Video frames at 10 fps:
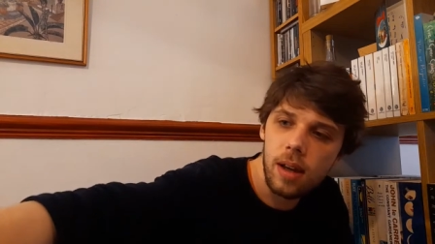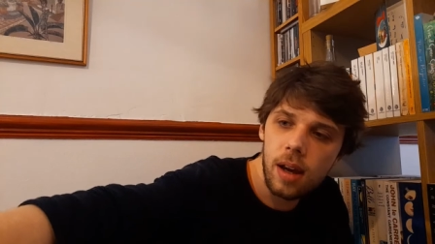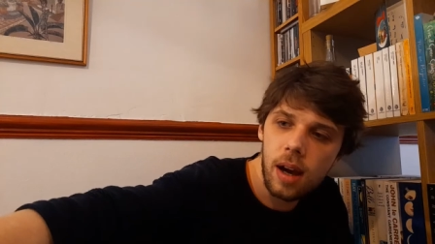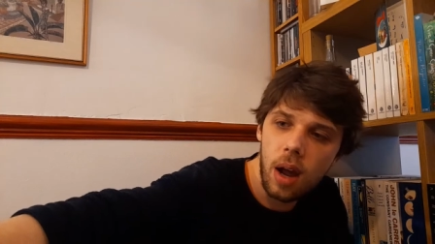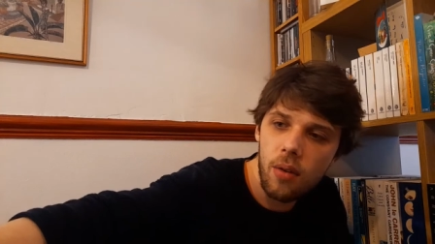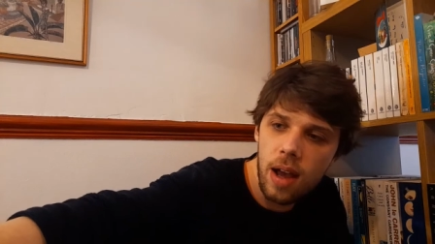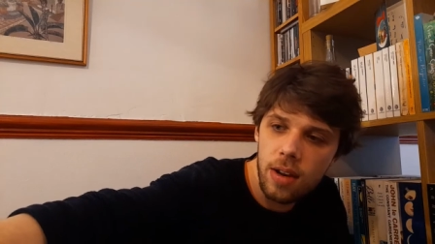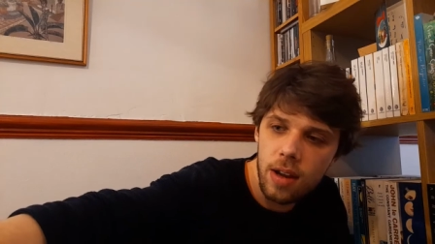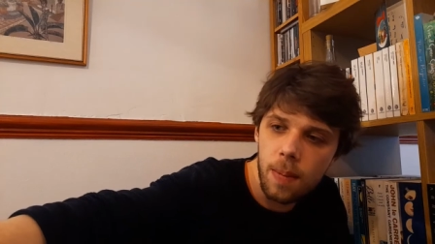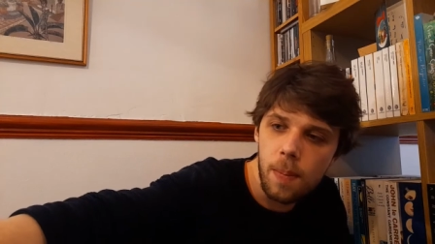I
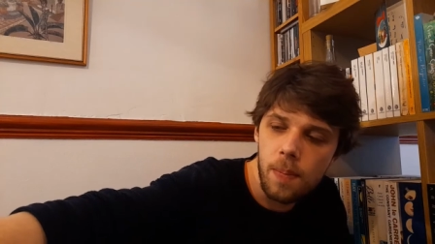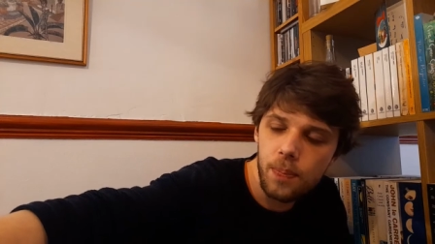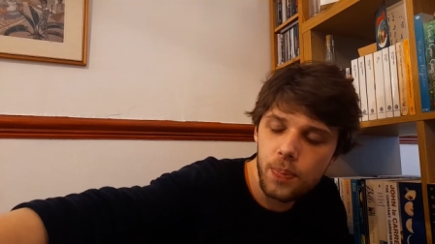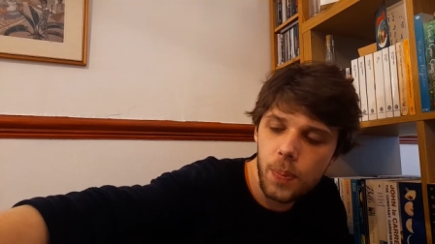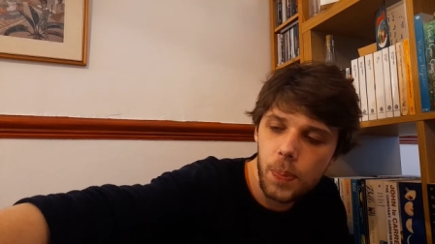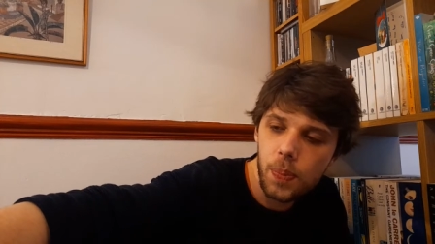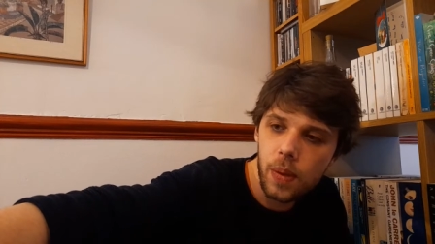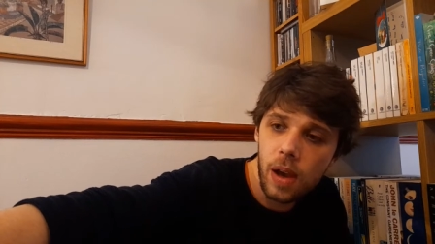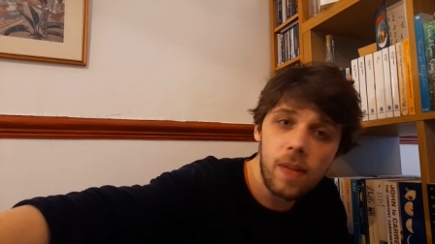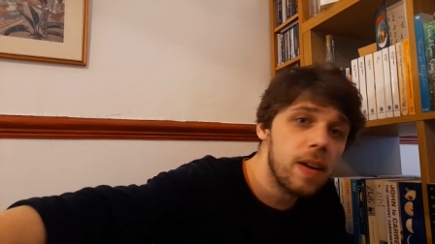read A
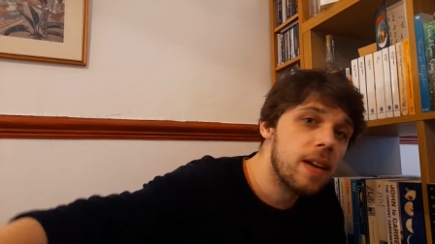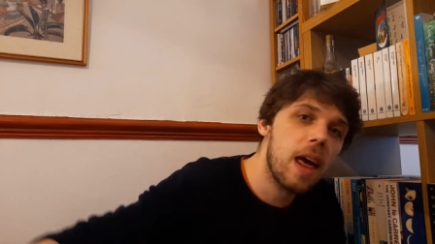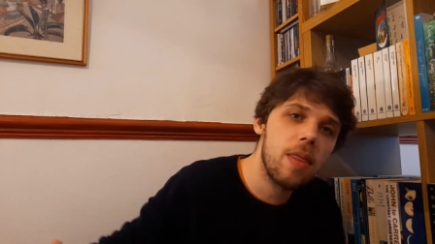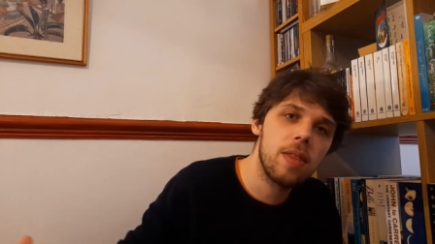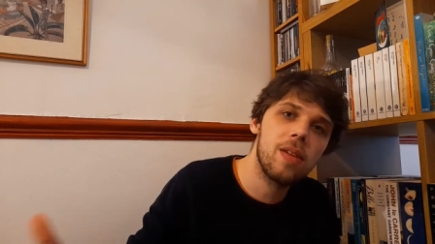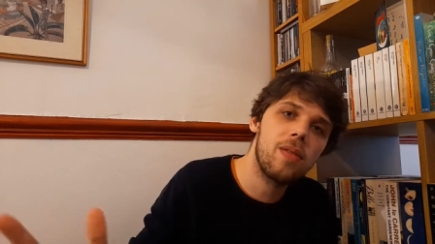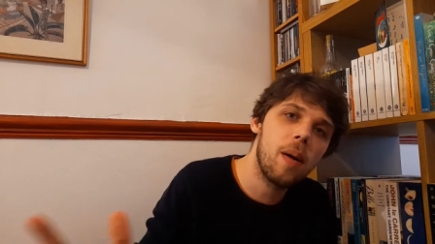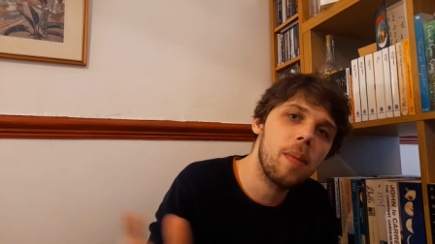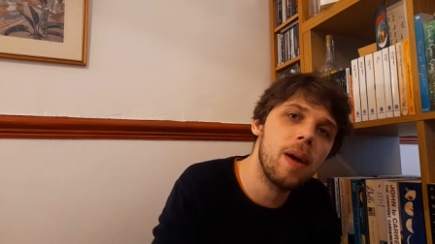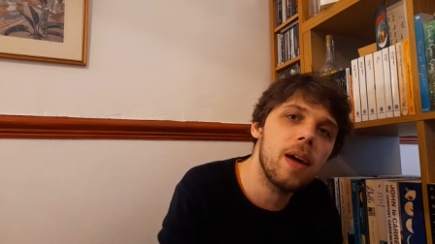Death in the
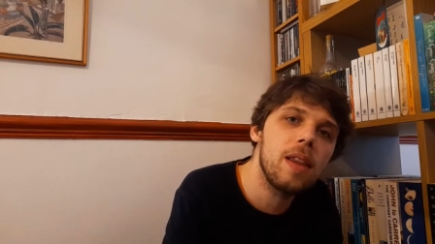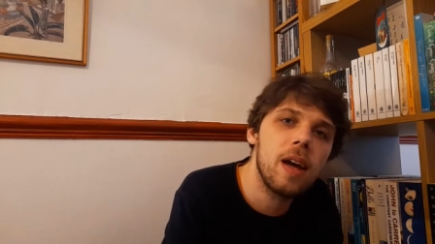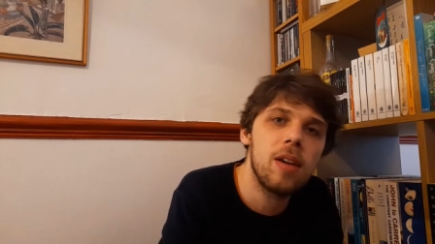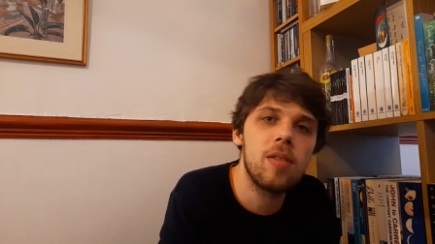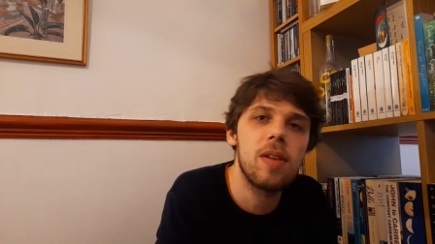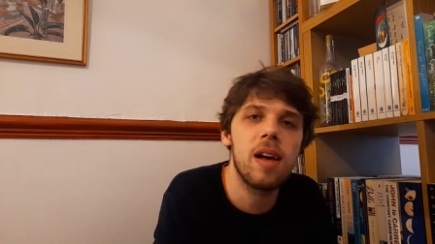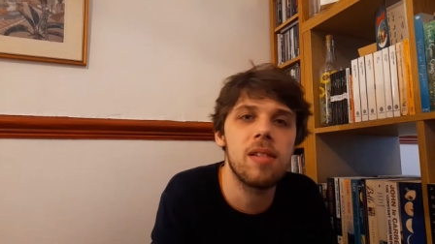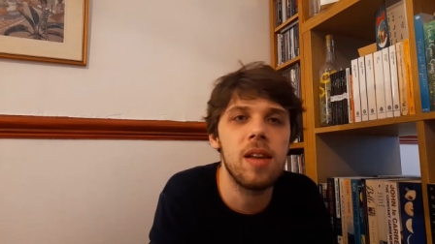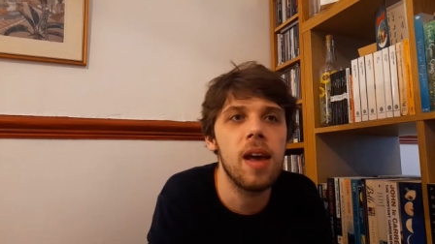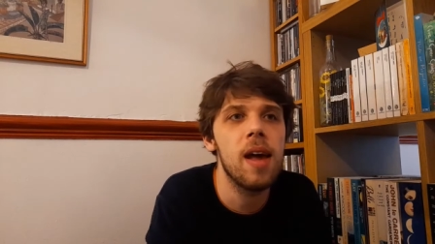Family at the end of
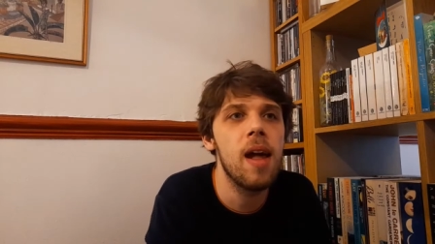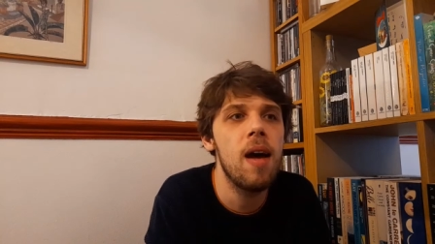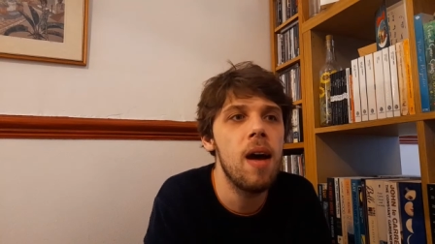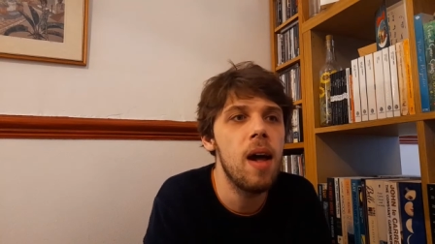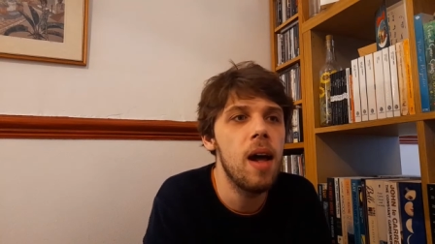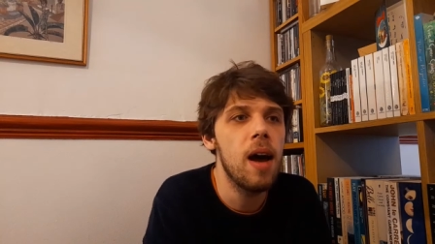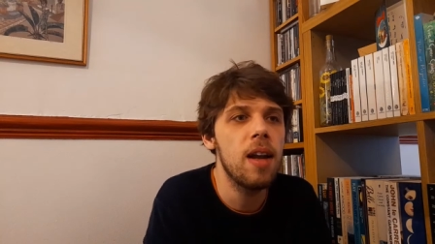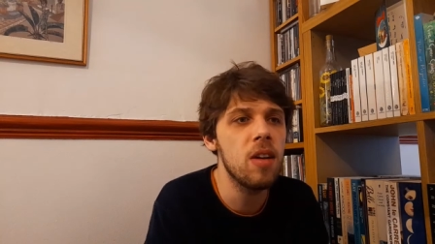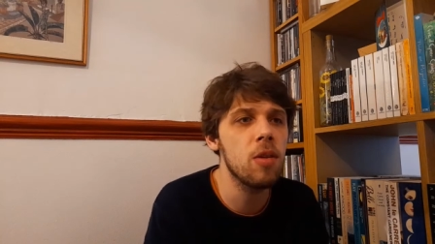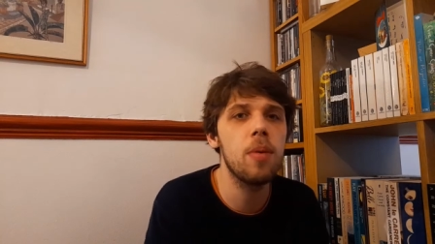last year, and
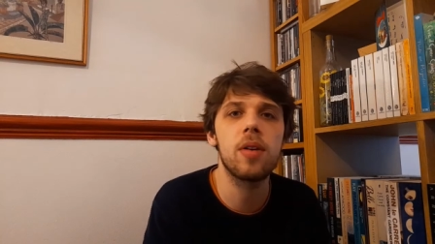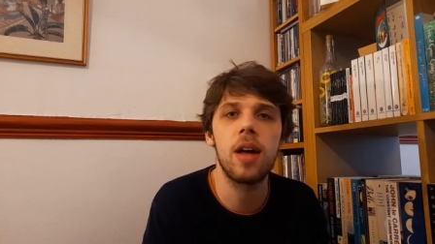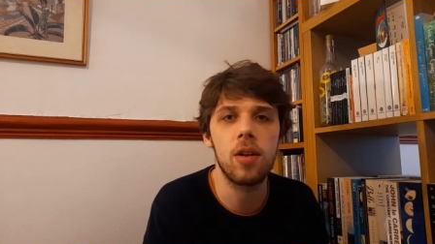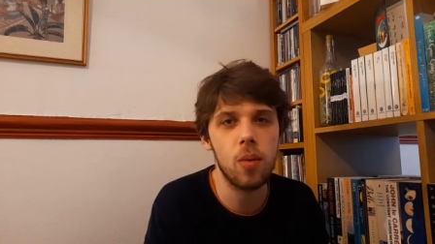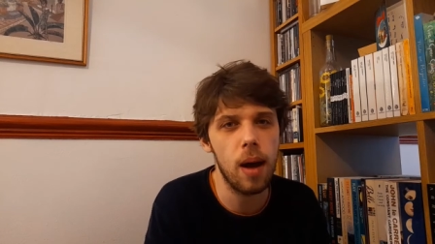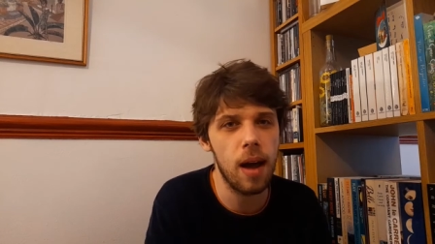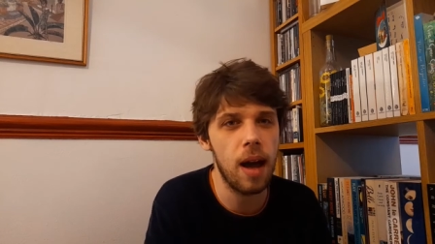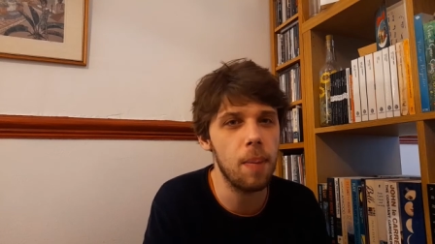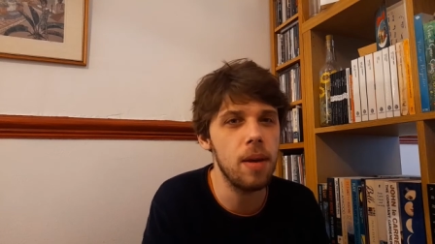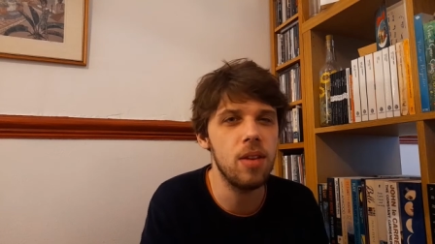that was a book that I was quite
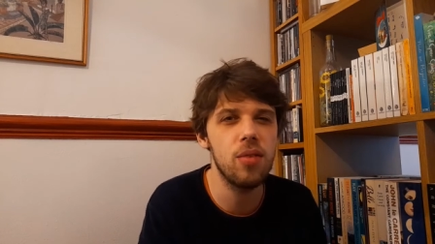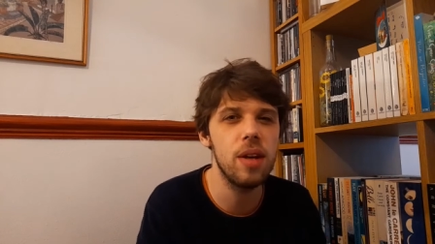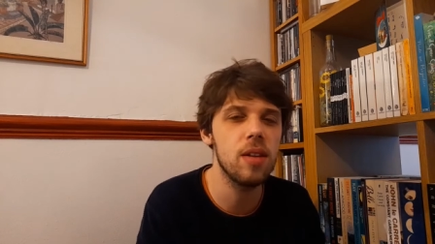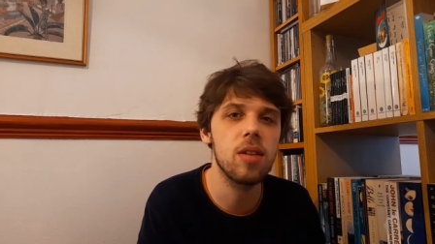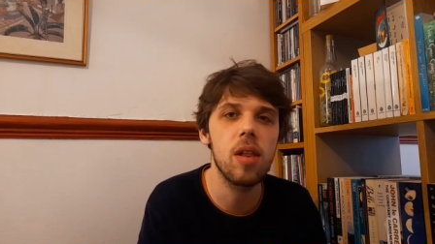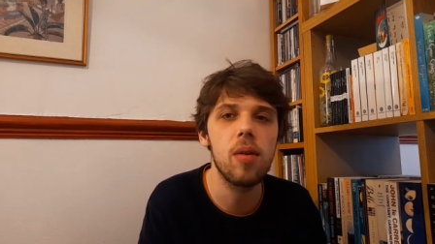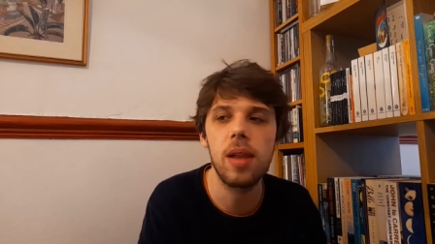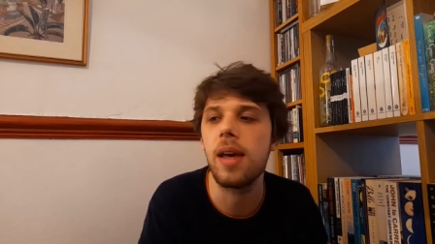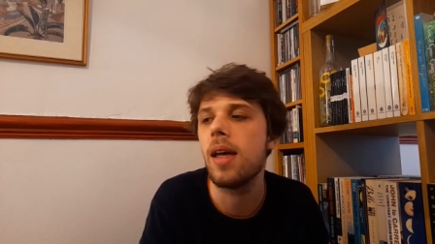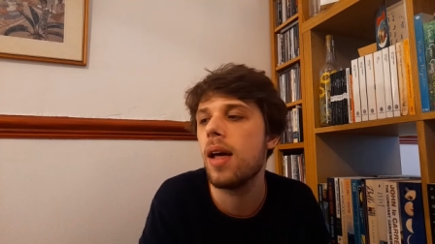happy to read
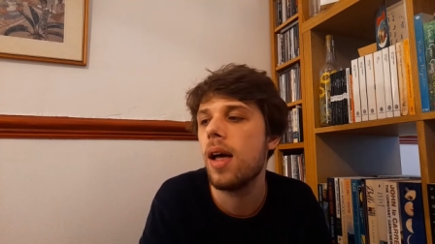slowly.